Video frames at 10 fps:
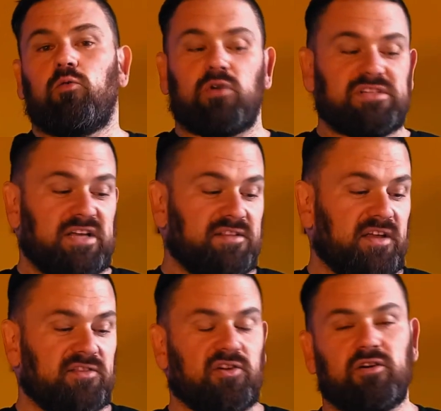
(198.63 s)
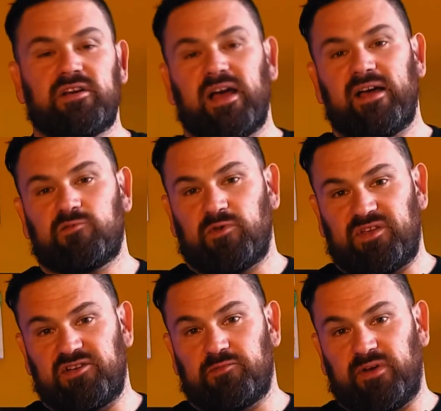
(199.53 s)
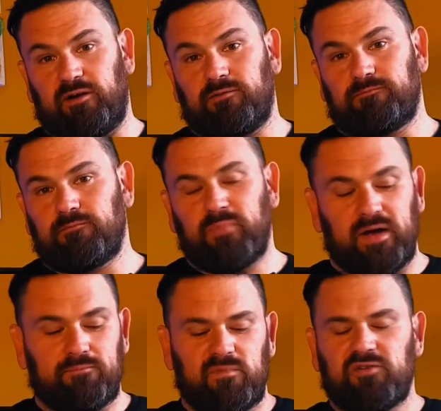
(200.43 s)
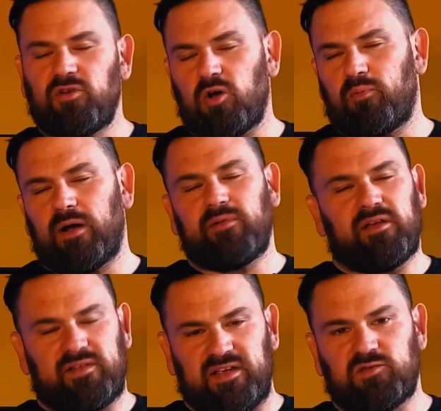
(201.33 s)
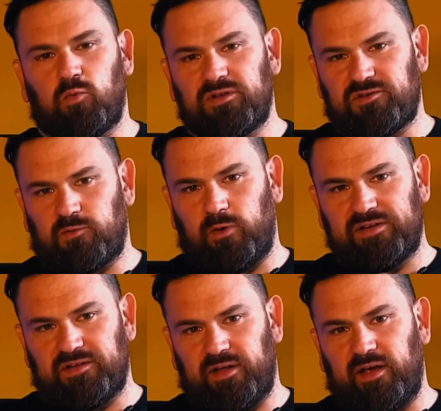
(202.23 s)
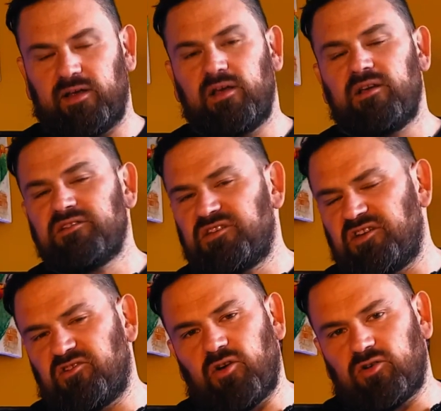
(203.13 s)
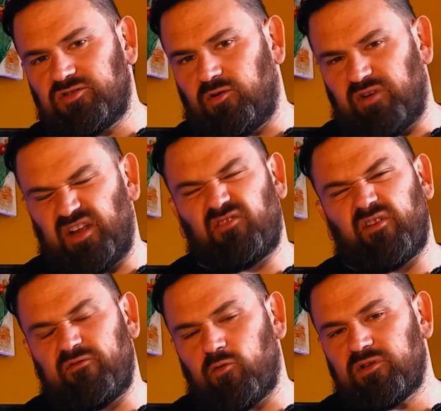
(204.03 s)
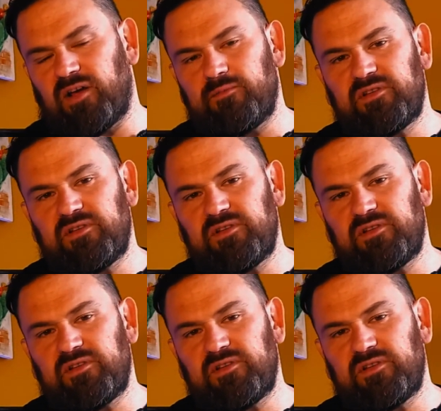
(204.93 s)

we're sending in the good guys with each meal, but your dog probably only eats once or twice a day. Senior dogs don't eat 3-4 times a